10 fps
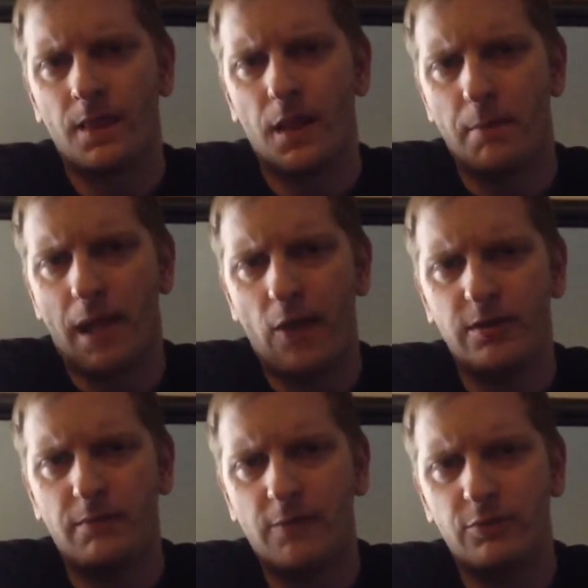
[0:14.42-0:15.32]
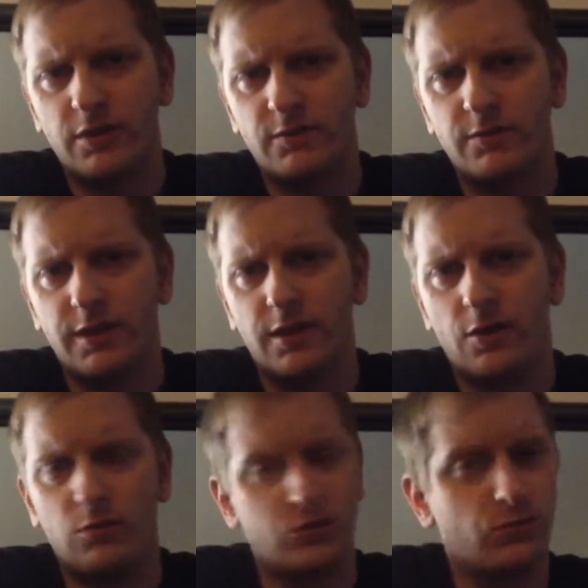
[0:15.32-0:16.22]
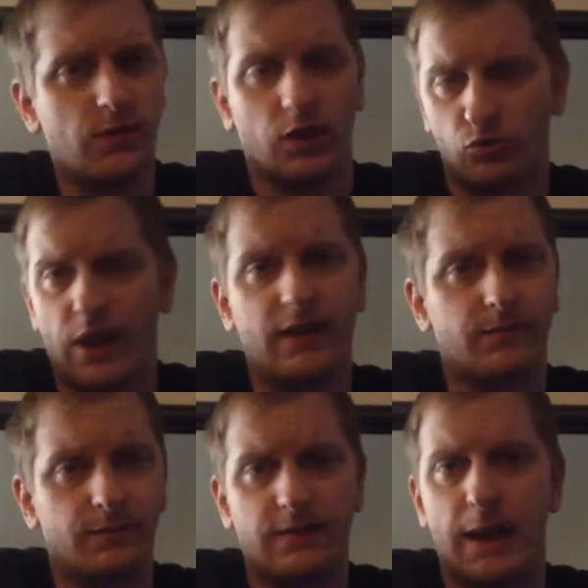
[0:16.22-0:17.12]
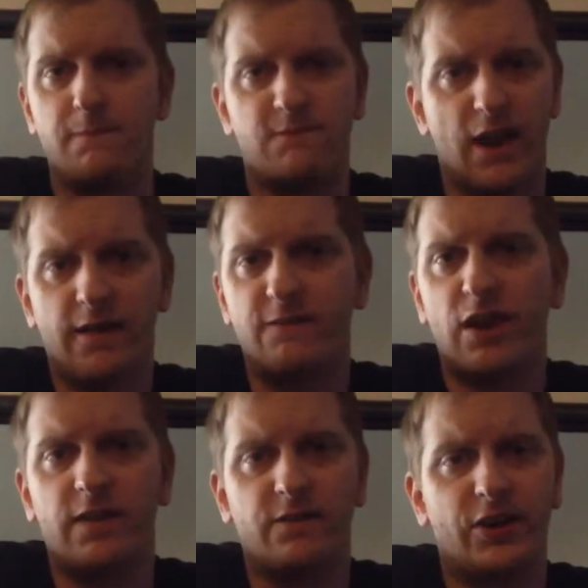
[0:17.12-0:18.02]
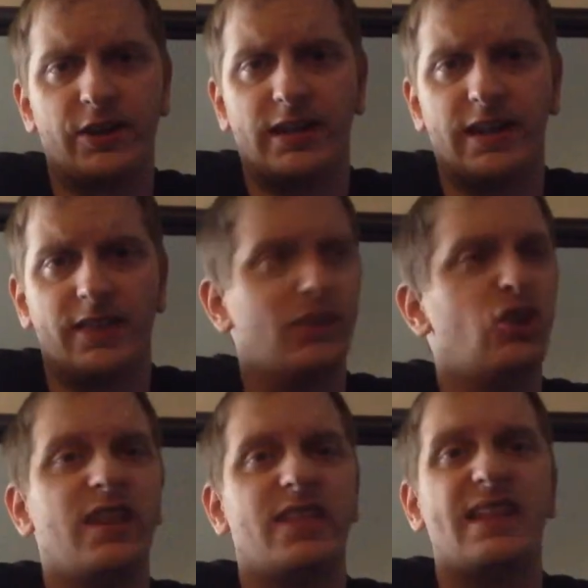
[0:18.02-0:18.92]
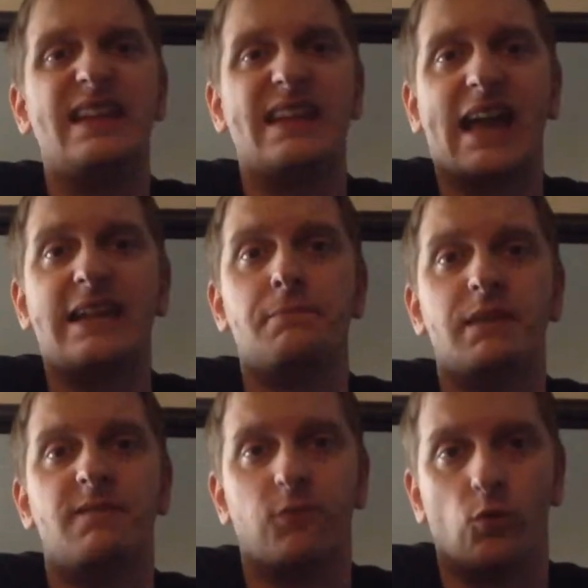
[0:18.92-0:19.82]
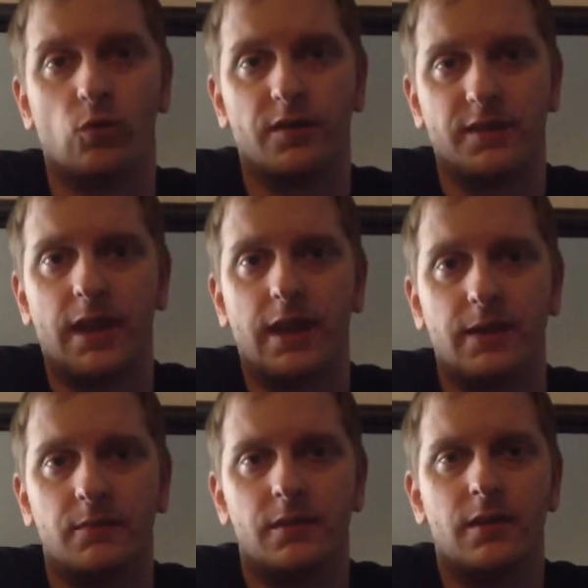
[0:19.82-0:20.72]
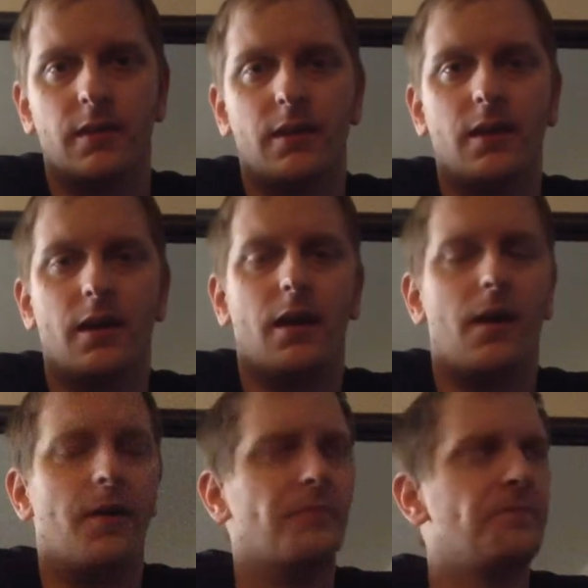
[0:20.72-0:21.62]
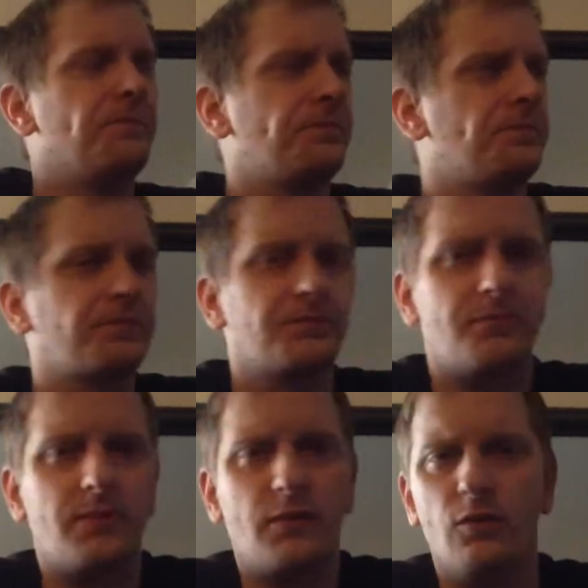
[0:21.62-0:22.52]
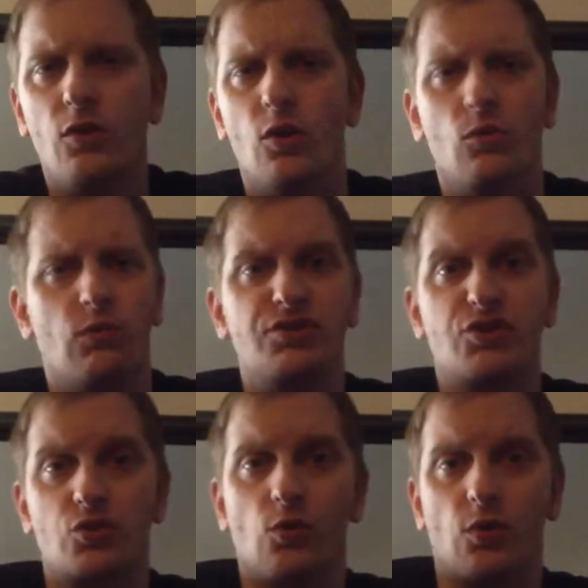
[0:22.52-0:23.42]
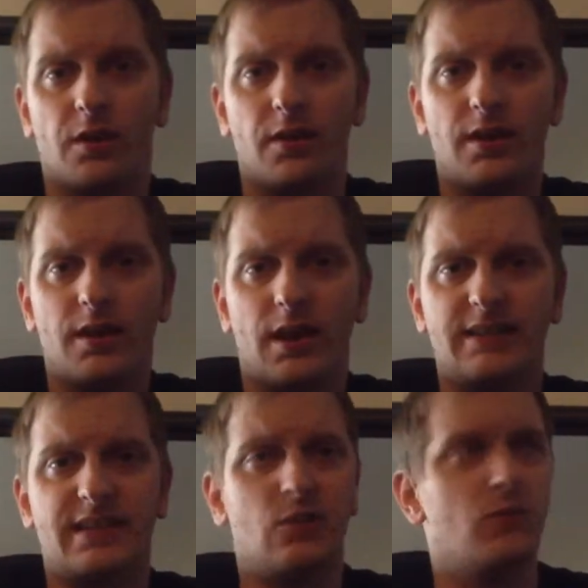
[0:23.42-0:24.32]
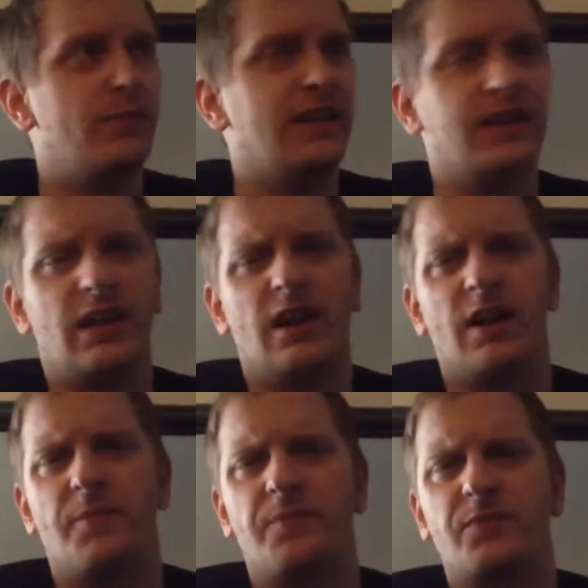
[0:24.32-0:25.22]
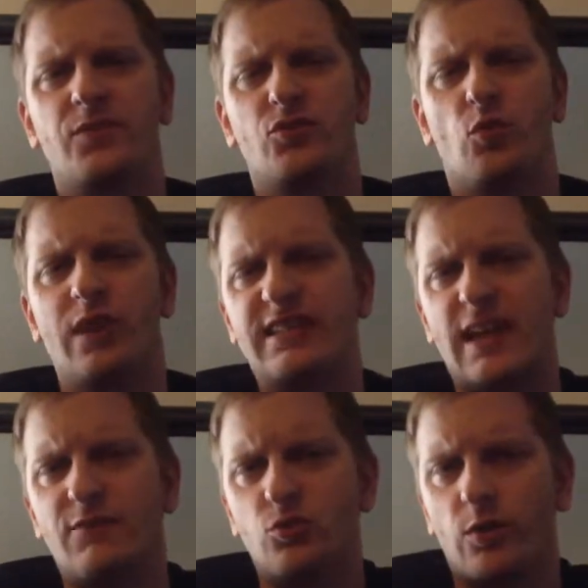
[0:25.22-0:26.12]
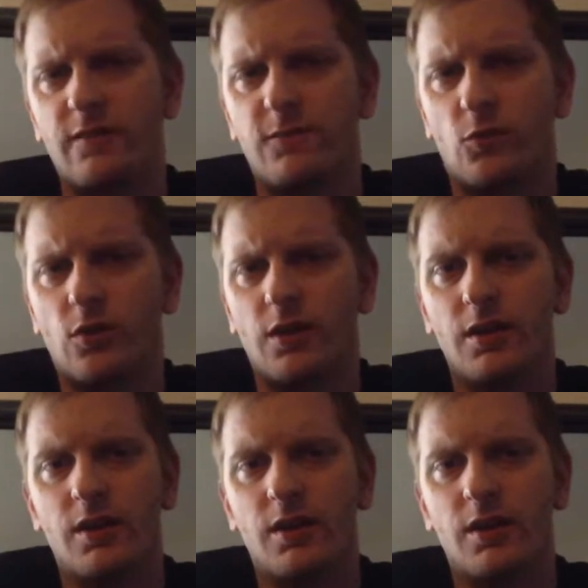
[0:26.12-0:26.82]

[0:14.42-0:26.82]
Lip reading: about in my preview video, which granted came very, very, very late, literally the night before the game, was the score. I said it would be 27-24,